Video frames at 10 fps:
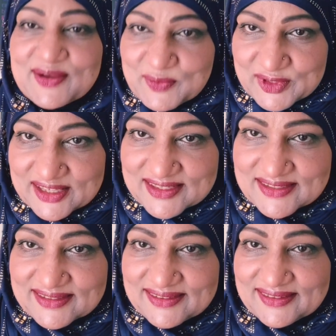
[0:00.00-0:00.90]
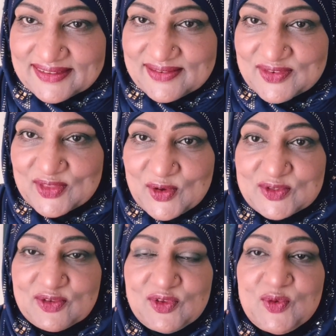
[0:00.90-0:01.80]
Please, for those
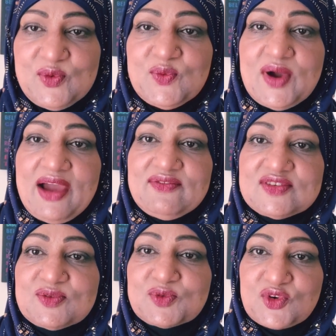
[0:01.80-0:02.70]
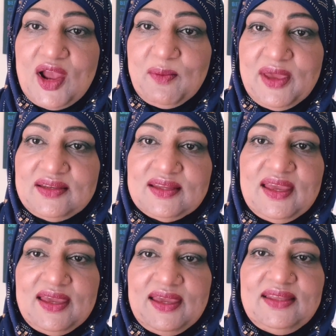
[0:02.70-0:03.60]
of you who haven't subscribed yet,
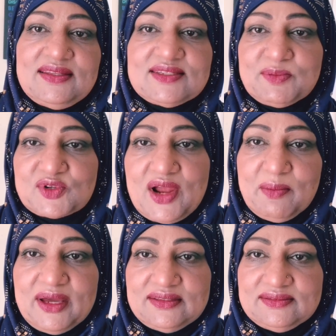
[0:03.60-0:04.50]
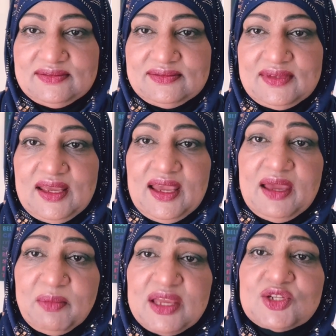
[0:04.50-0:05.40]
hit the subscribe button.
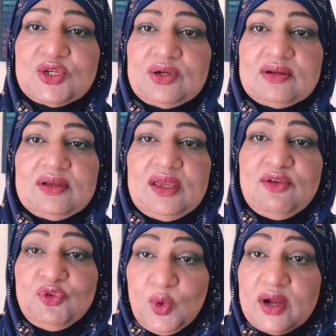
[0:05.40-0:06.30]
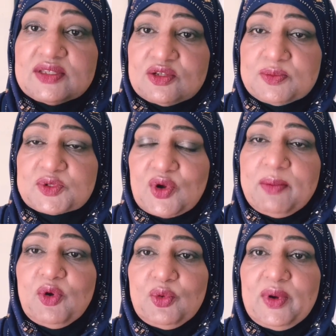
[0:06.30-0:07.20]
And make sure, if you are a
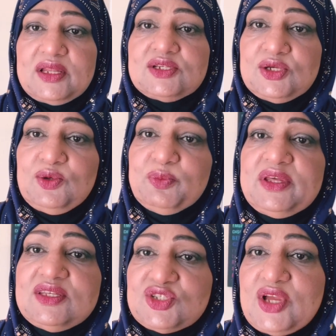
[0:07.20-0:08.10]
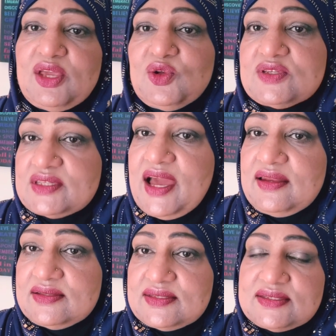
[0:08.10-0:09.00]
subscriber already too, please check your
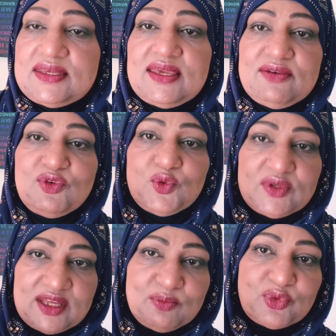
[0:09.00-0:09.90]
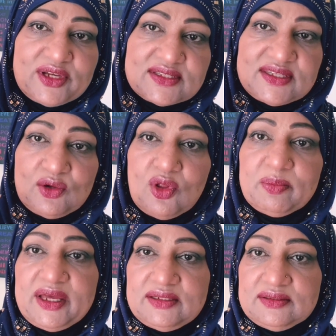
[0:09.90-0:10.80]
status to see if you did press the all
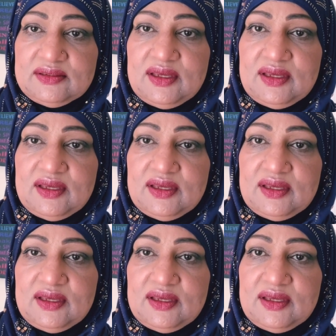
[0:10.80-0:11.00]
button.